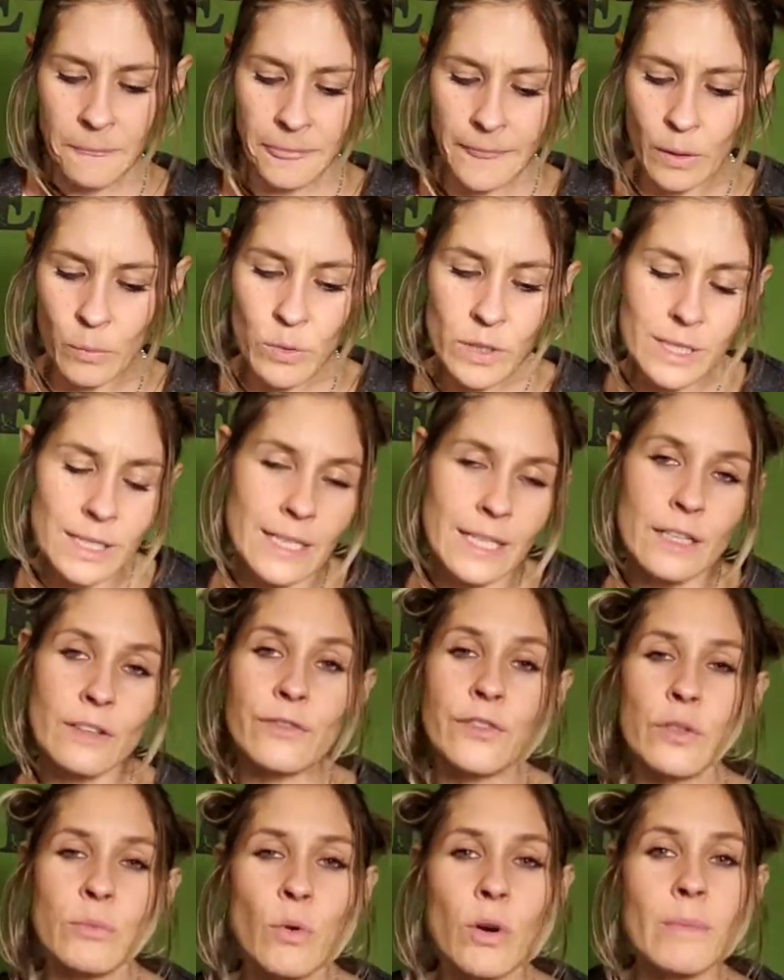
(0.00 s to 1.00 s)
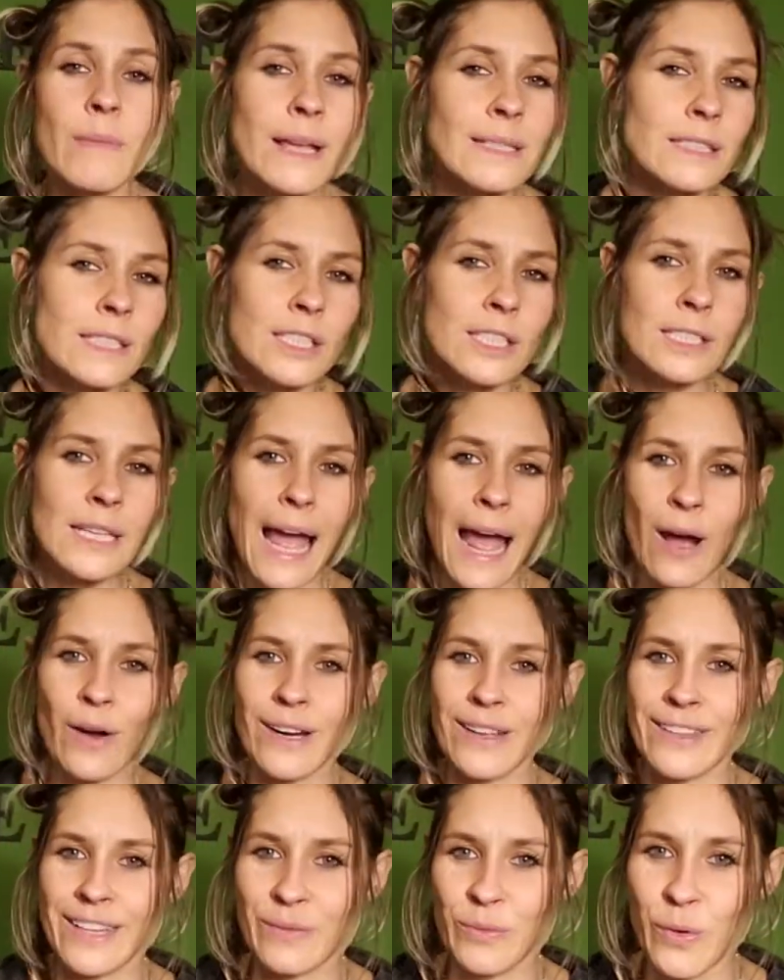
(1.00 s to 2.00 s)
We're just going to get a few more messages out
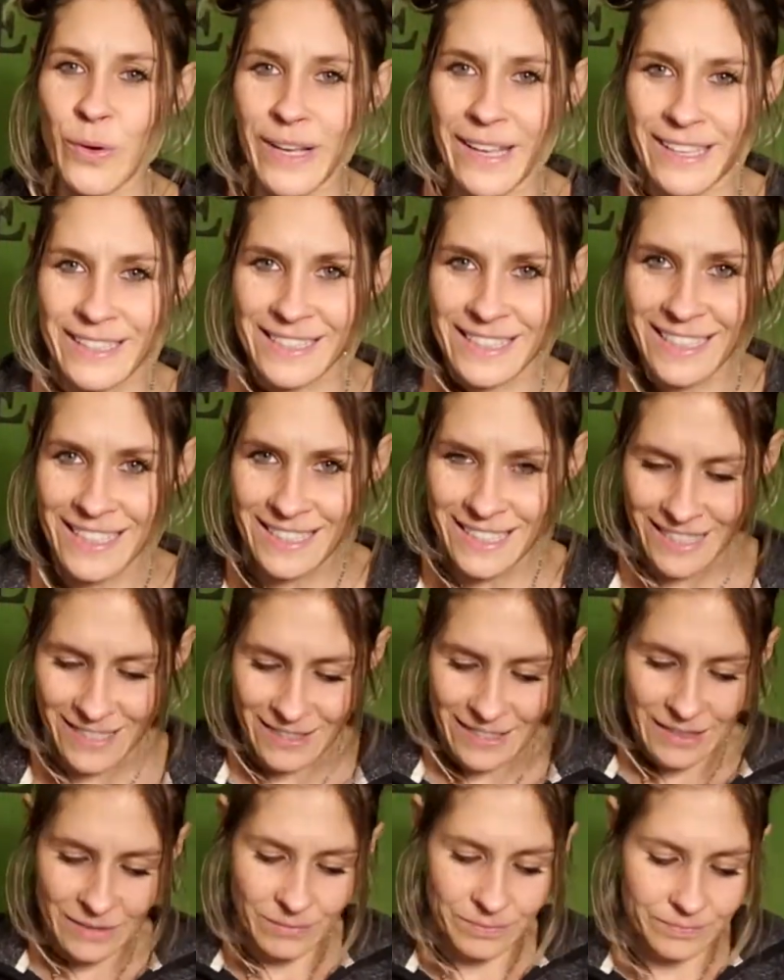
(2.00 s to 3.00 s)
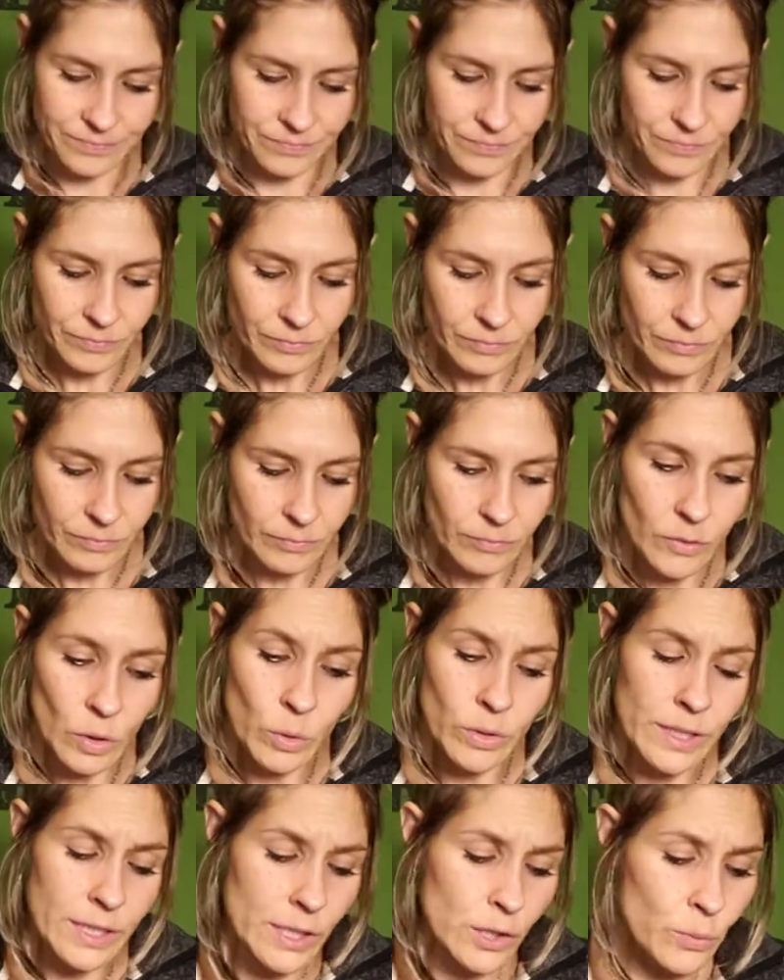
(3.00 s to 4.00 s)
and then we'll end it.
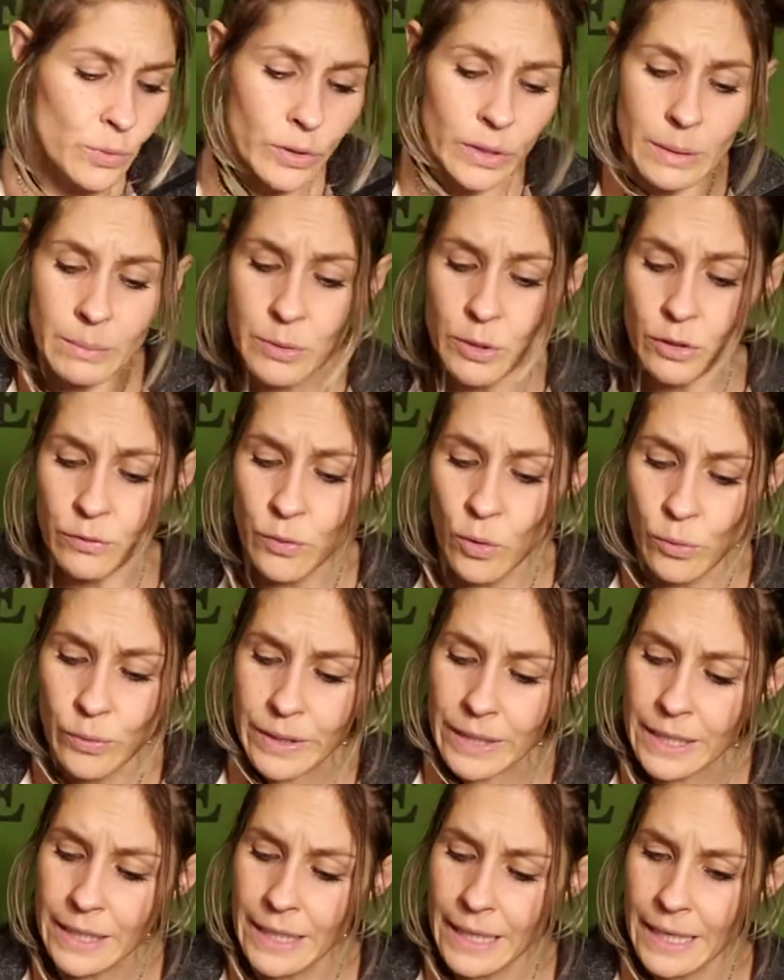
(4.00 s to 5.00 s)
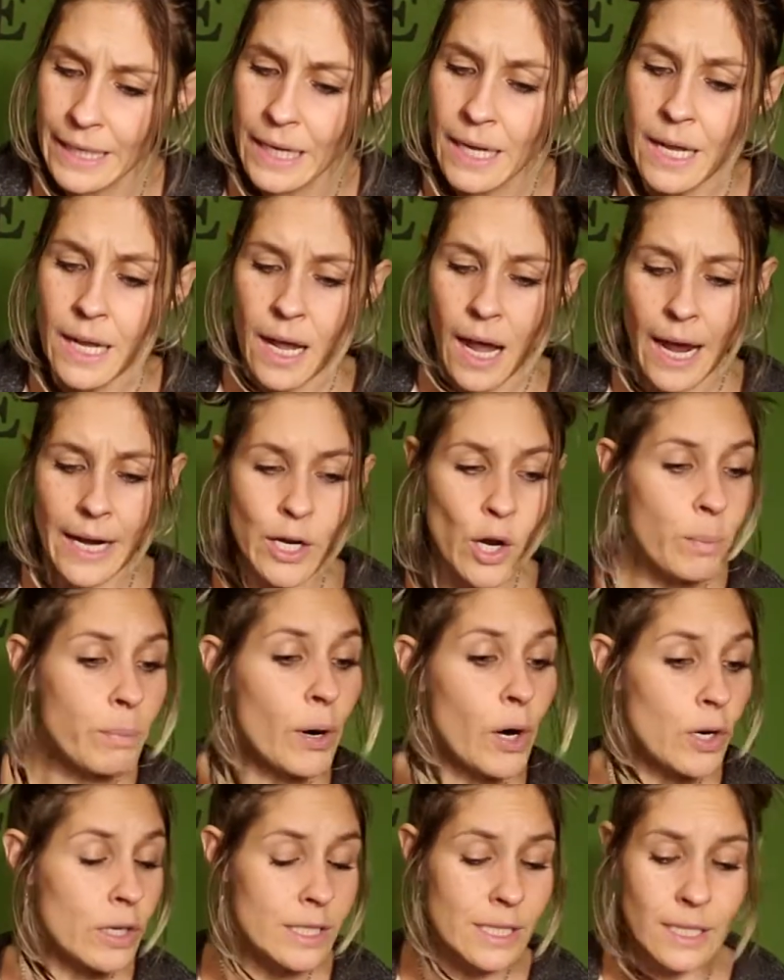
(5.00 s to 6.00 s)
And this is a really beautiful reading. I know
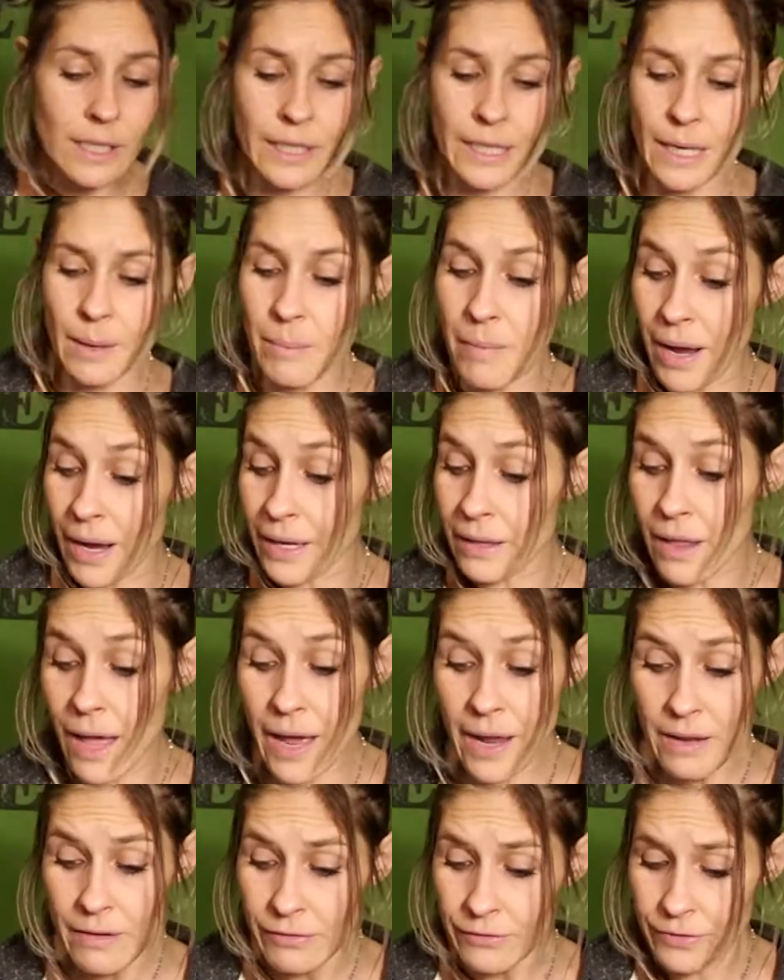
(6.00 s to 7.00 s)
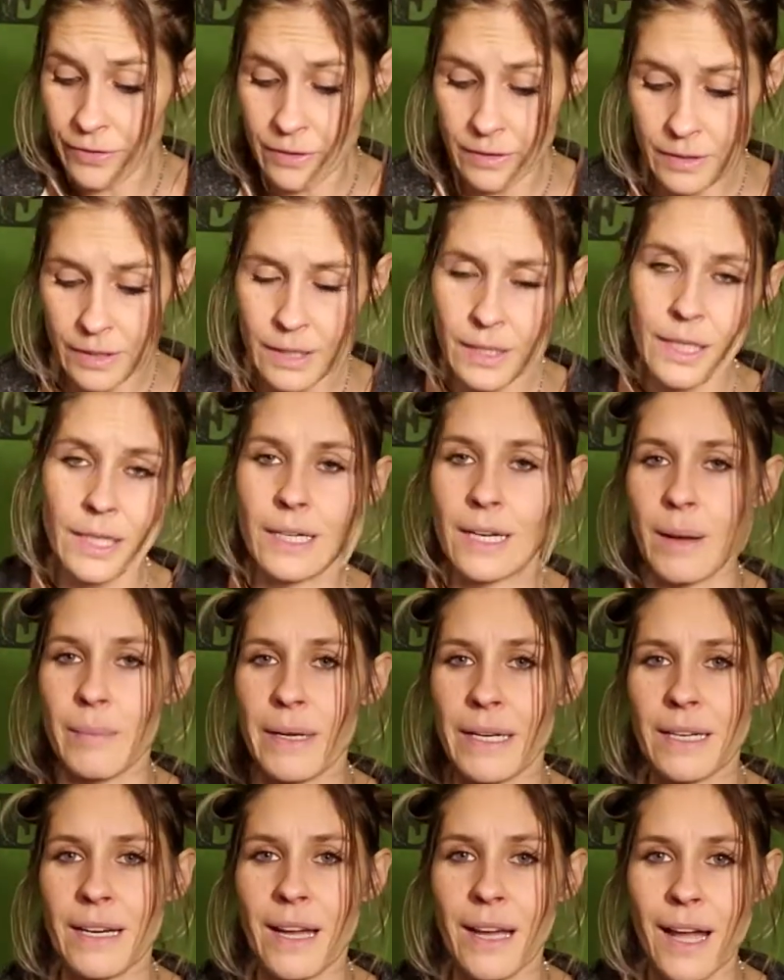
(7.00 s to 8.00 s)
personally in my life, and I
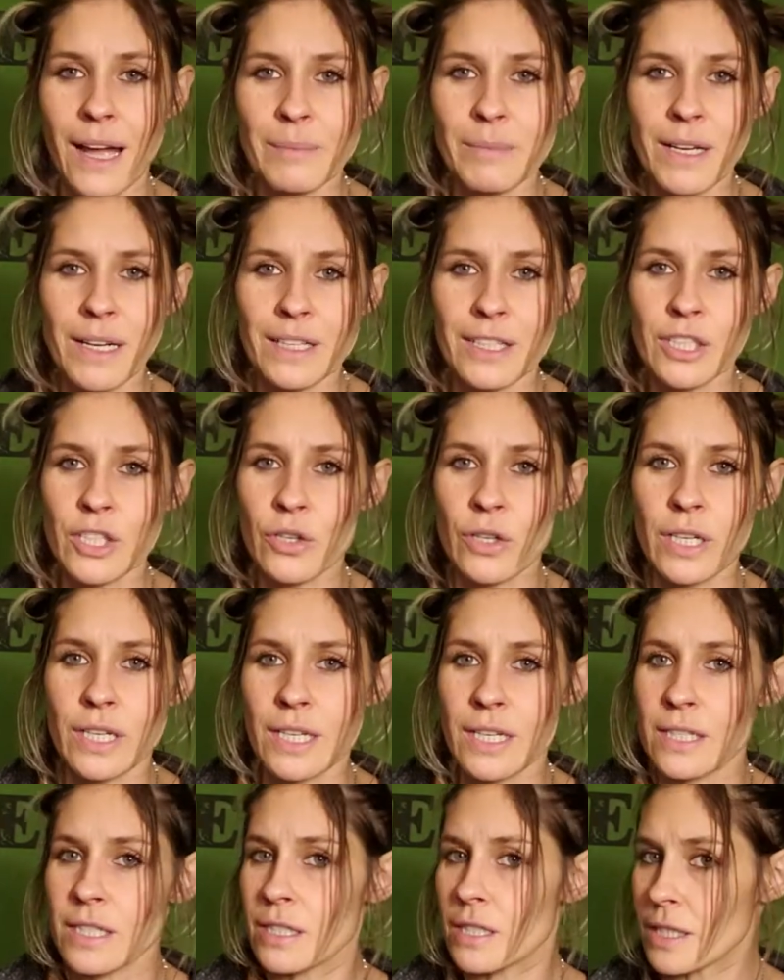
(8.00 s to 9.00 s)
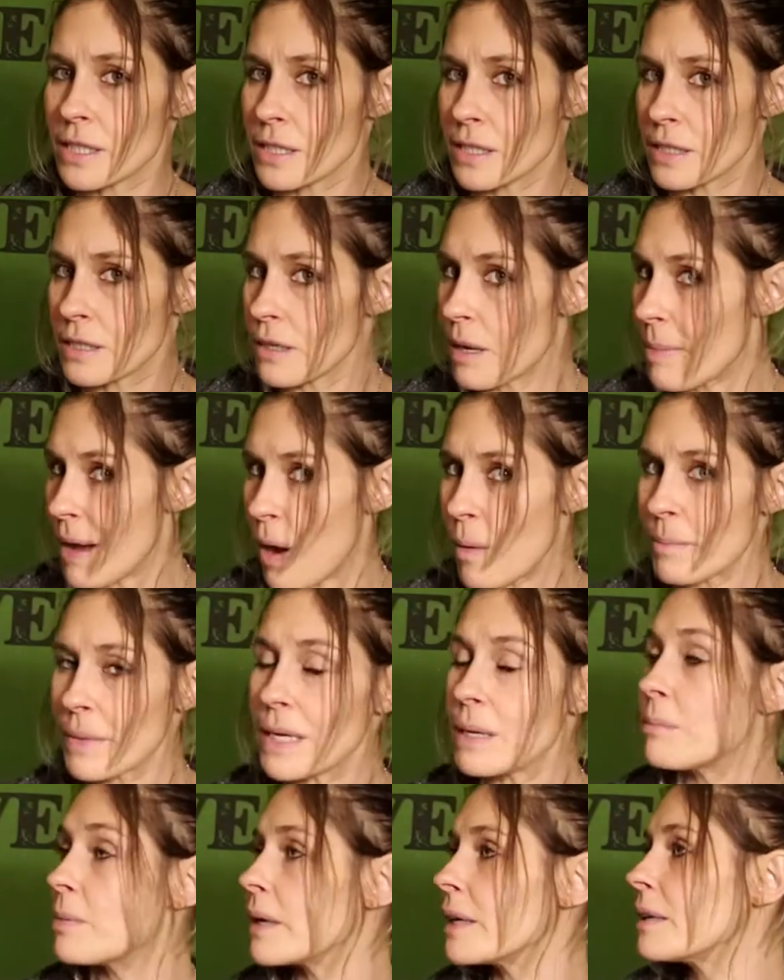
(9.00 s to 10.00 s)
mean, I'm not going to turn it into just about
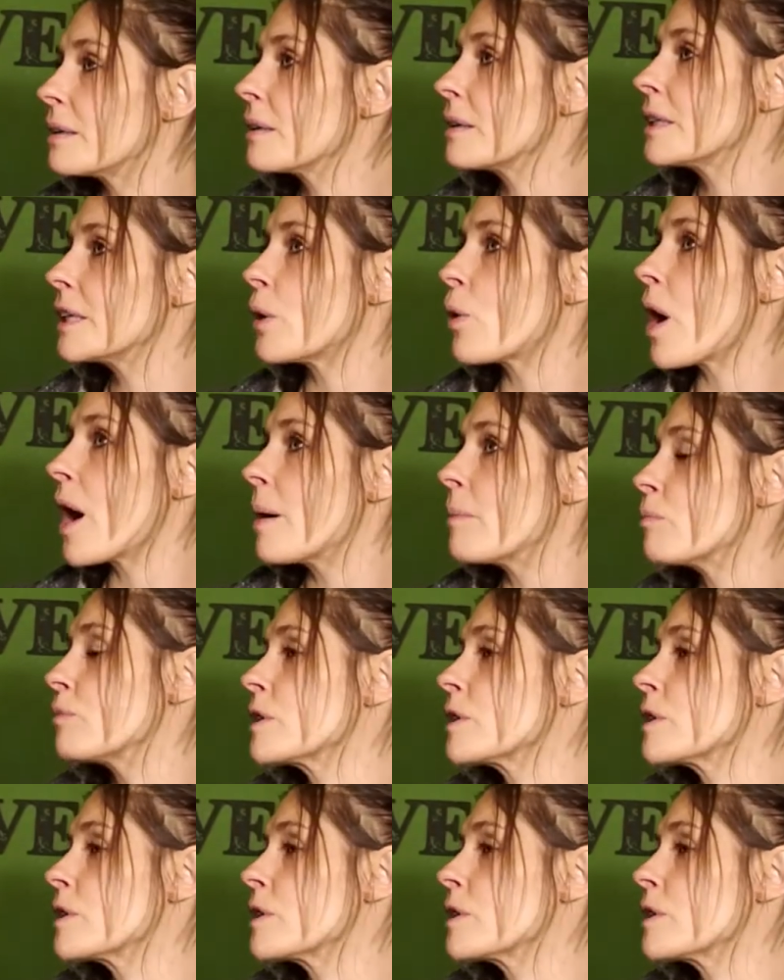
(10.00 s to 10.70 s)
me, but, I'm